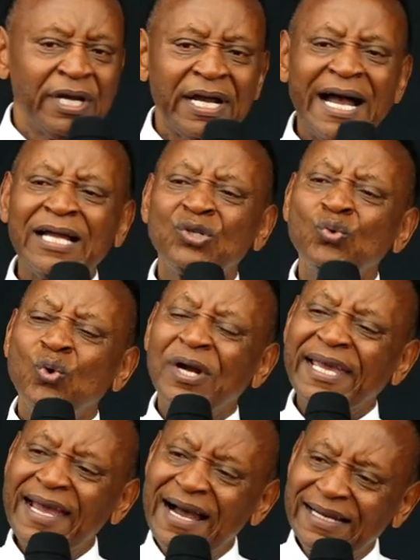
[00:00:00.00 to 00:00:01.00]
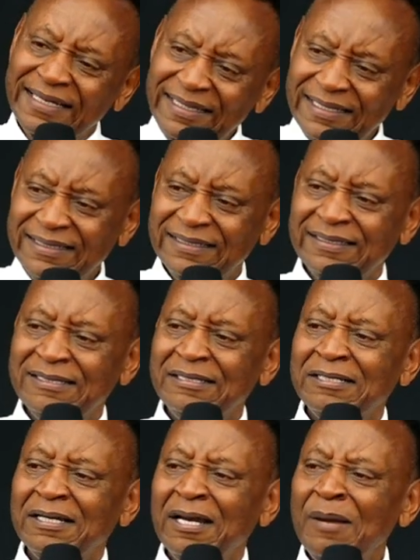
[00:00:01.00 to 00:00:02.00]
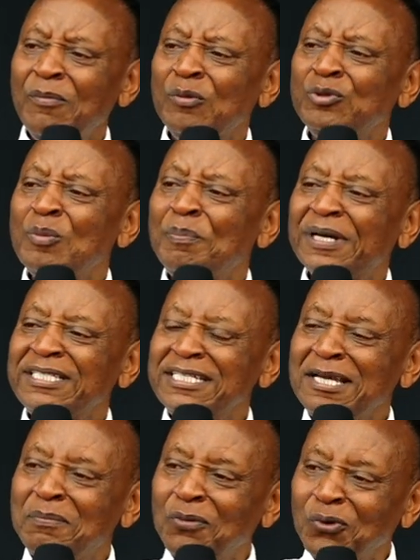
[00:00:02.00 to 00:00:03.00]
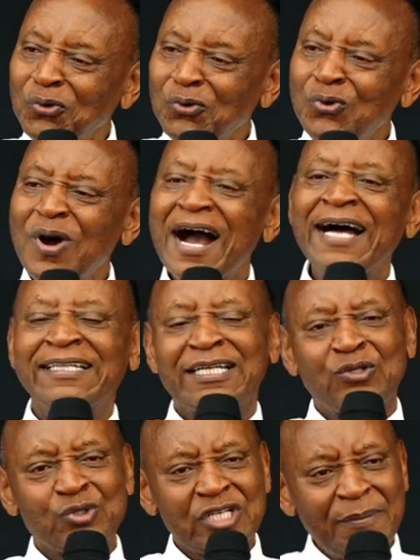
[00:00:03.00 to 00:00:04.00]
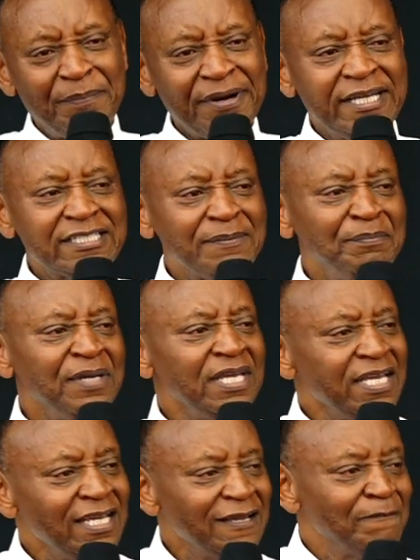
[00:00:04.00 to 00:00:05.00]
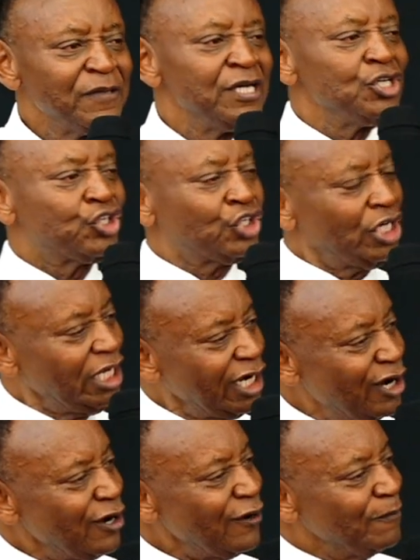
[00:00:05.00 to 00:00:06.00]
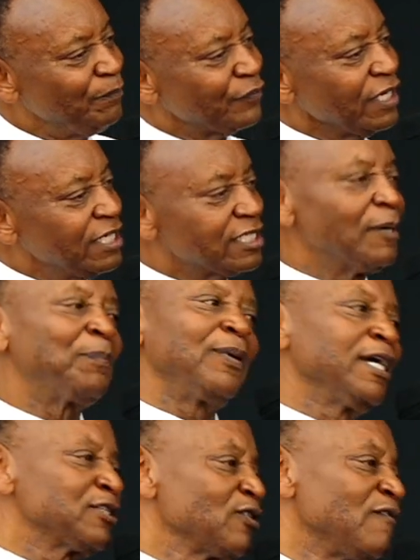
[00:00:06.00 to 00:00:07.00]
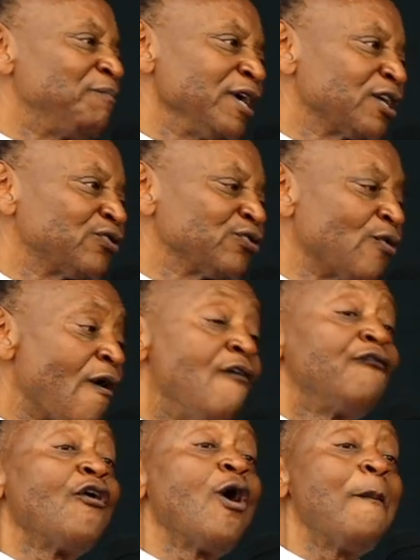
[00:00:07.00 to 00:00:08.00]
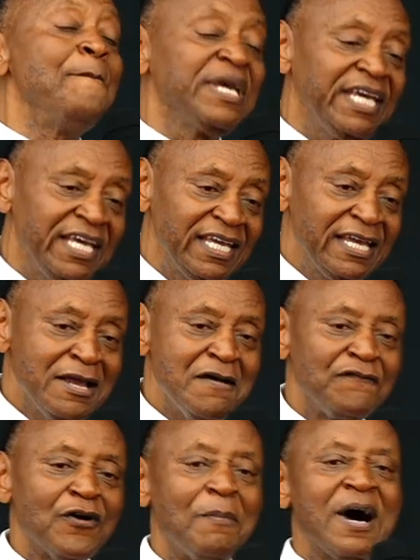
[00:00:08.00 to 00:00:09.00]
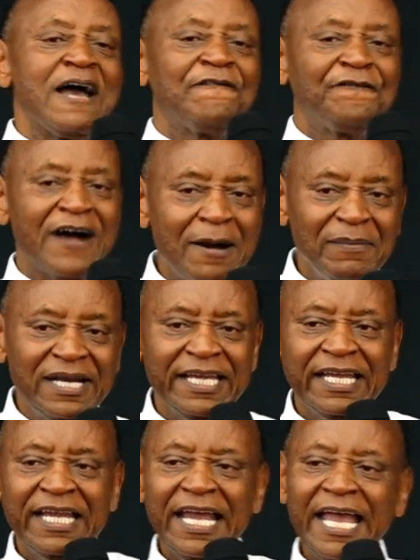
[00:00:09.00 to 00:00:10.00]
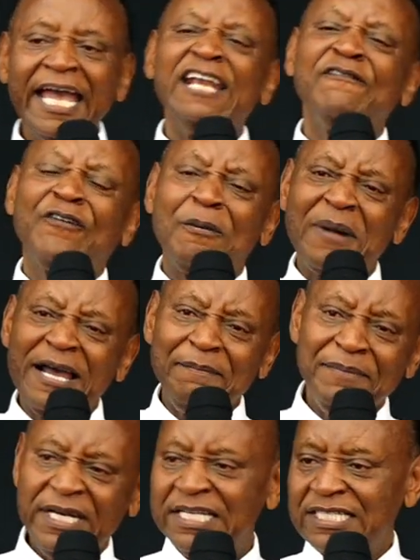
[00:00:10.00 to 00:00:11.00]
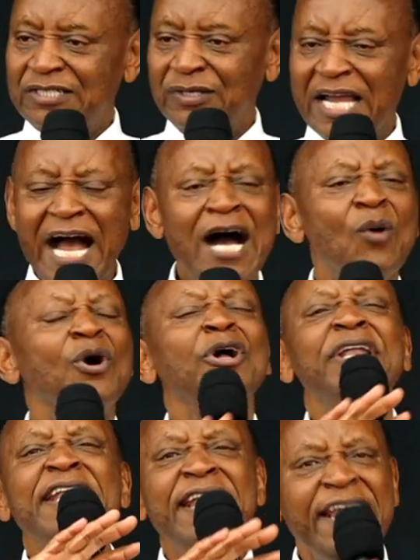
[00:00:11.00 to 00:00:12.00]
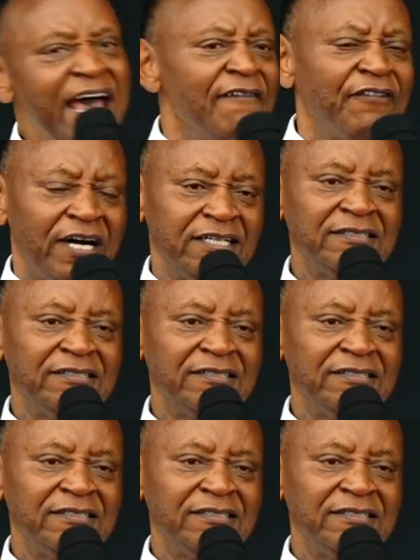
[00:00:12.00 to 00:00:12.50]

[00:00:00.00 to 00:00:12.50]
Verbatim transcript: hatuongeagi hebu mtumpatie Mungu surprise Me, Shiloh is a place of breakthrough for me, for my family, and for my ministry. I will never,